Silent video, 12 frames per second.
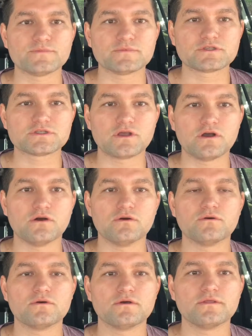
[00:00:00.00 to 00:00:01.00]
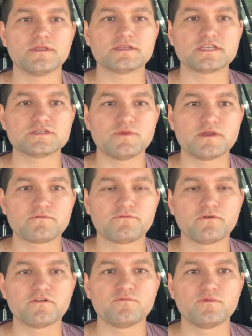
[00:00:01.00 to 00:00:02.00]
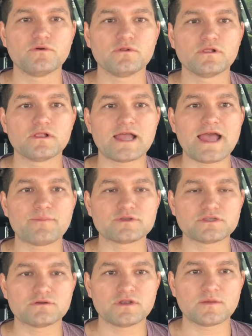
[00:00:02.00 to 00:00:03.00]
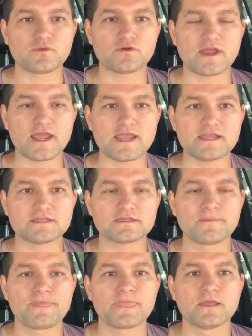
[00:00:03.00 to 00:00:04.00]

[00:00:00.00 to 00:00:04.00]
So this has been Full of Bull episode number 8.